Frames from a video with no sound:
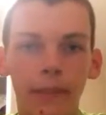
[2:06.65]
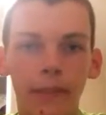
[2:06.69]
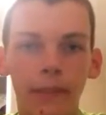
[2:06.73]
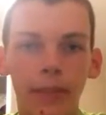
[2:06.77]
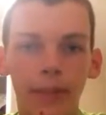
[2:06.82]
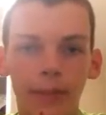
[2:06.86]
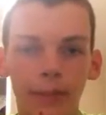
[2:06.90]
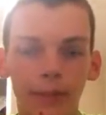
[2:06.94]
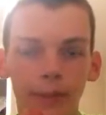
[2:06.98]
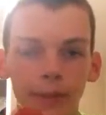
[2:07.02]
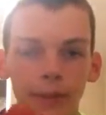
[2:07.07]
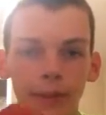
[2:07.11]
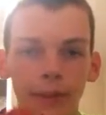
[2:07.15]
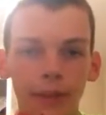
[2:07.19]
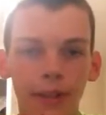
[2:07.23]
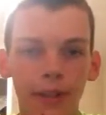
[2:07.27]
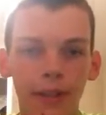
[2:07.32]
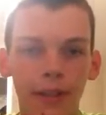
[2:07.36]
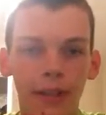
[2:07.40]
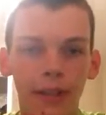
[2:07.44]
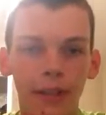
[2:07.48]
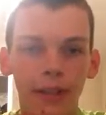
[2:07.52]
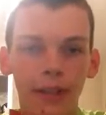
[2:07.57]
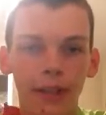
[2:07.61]
That's one of the
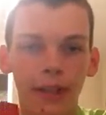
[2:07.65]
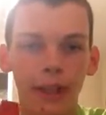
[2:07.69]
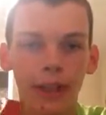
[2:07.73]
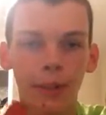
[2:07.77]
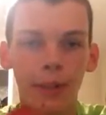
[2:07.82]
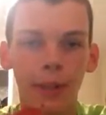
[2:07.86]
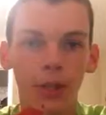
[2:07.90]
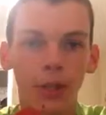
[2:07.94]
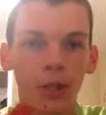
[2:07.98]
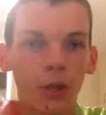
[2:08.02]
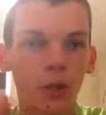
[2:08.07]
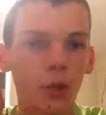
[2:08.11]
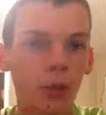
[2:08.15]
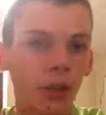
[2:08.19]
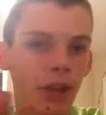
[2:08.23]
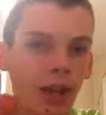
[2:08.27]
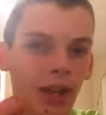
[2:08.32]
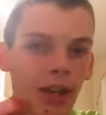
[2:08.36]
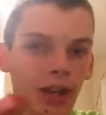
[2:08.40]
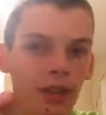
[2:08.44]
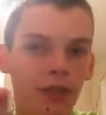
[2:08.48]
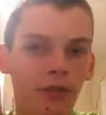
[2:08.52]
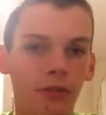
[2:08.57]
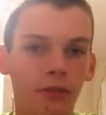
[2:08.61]
things I didn't like about the dual
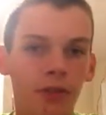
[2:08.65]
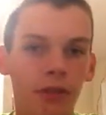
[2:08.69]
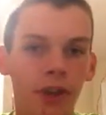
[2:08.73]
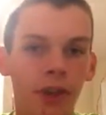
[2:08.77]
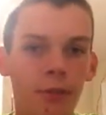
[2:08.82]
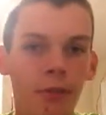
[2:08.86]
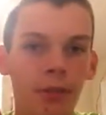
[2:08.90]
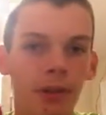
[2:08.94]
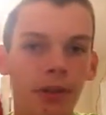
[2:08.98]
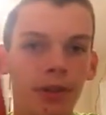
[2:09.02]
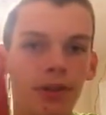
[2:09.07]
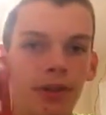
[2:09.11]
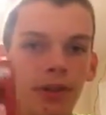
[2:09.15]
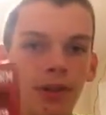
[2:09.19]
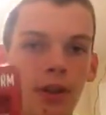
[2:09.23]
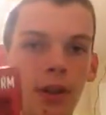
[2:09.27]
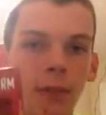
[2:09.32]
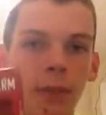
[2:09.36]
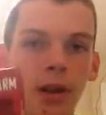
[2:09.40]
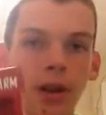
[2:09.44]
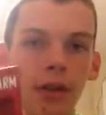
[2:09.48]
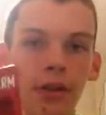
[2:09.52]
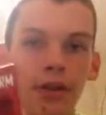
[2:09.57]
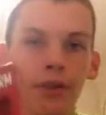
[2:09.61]
action flap, but
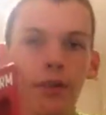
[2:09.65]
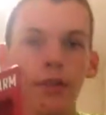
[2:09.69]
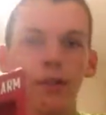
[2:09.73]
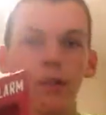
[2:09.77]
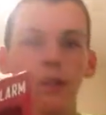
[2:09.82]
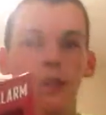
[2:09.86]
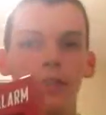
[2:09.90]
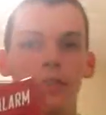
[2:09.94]
about this